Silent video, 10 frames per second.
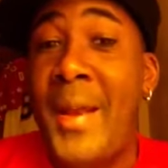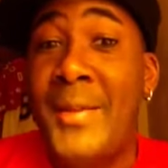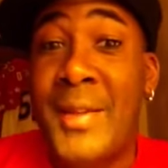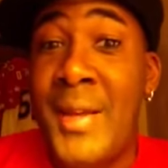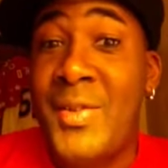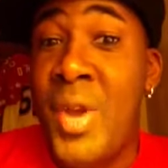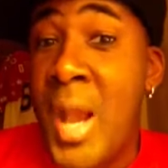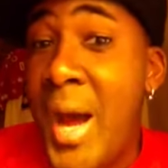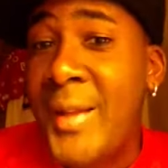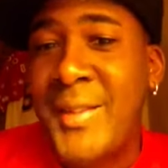It's
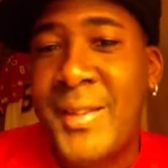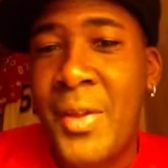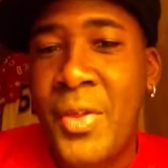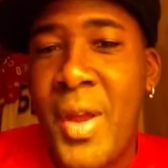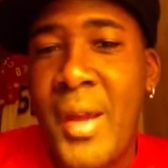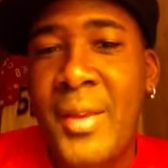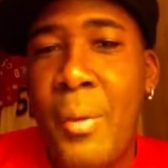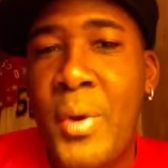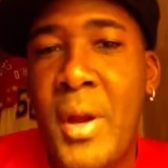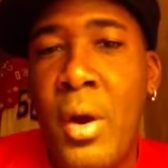nuts to think
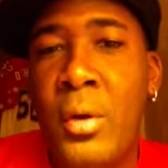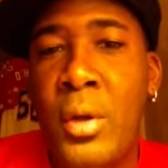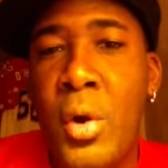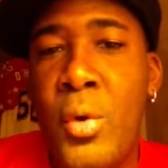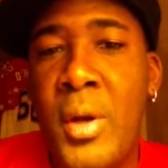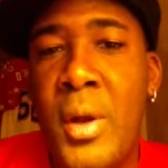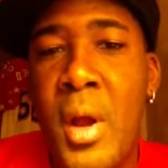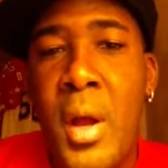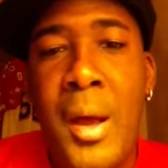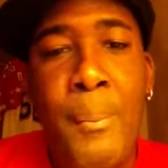that we are loaded
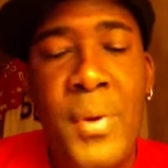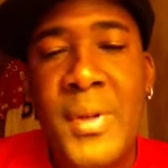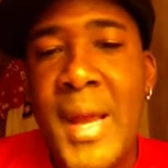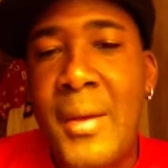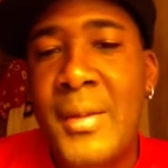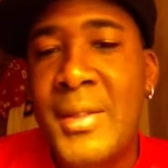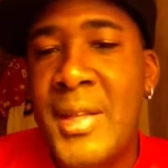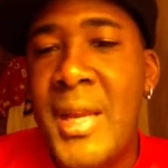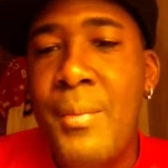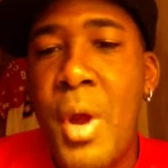up and down this
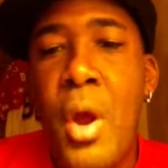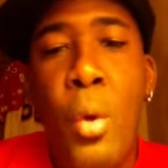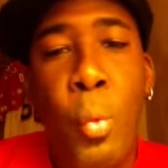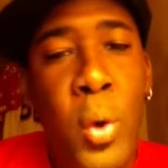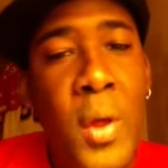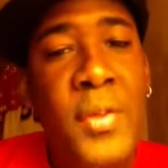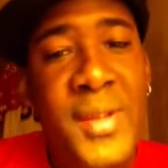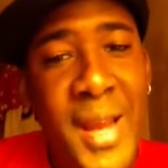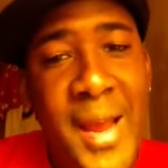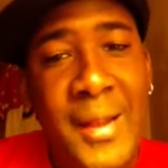team with
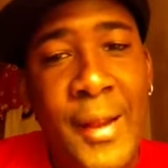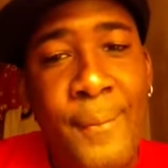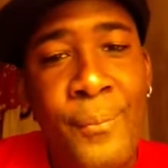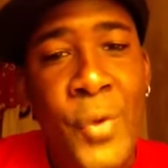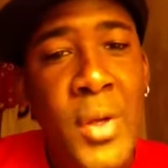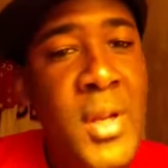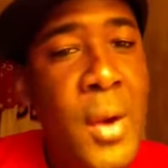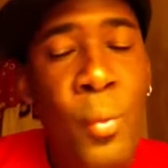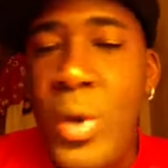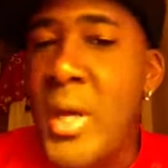talent,
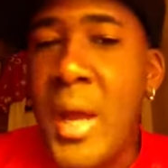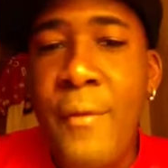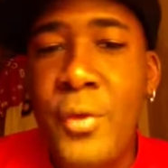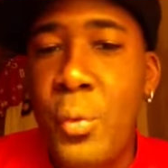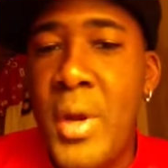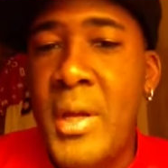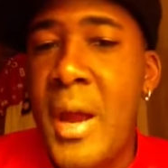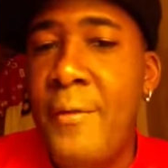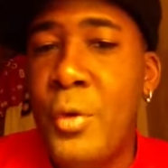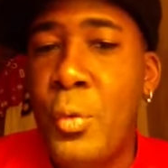yet week after week
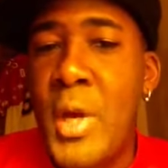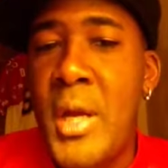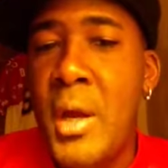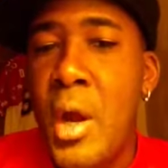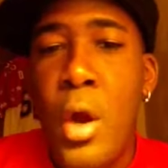after week,